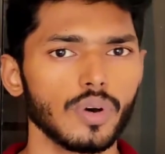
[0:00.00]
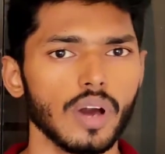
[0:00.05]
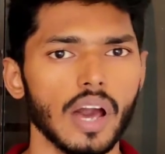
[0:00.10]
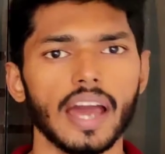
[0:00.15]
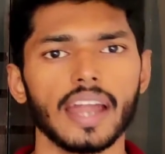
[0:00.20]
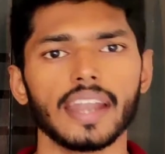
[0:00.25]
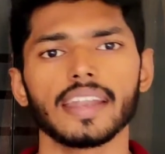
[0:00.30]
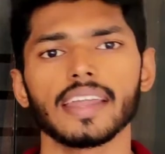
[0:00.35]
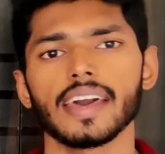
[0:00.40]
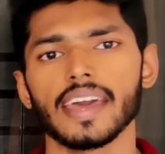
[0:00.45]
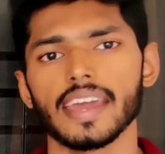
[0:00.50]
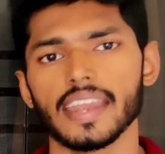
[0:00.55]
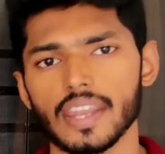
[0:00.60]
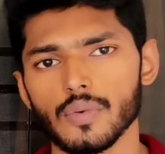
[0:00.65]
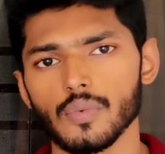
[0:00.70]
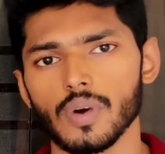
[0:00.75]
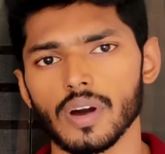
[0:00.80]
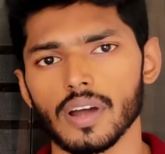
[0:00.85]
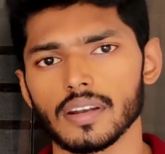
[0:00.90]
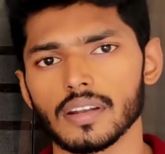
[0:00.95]
and
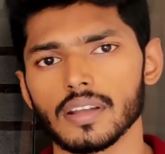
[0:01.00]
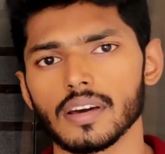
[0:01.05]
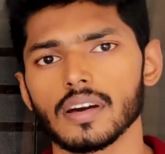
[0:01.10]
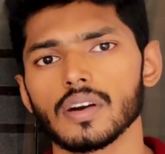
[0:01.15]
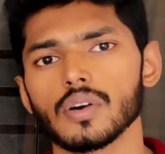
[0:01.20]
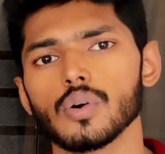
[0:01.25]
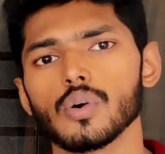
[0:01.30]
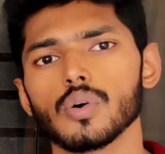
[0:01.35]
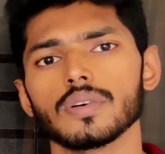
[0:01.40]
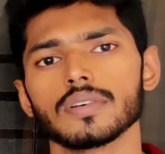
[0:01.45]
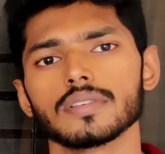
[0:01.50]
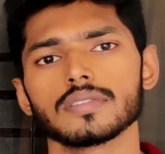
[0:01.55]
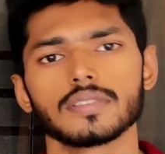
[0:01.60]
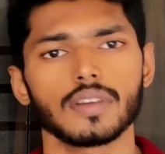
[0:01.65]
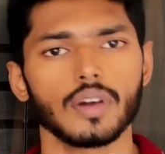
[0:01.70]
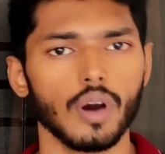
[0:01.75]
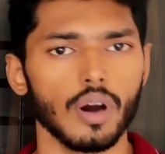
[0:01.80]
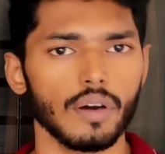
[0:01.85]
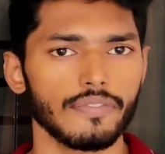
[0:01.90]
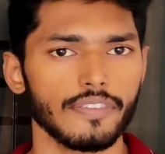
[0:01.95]
anyone who is
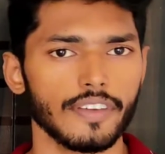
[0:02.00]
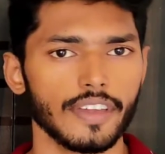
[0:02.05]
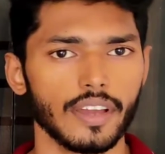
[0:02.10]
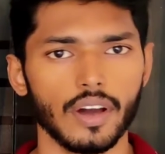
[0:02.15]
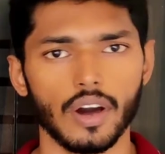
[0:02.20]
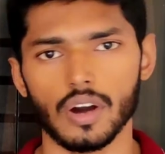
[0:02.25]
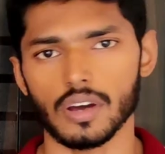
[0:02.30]
coughing or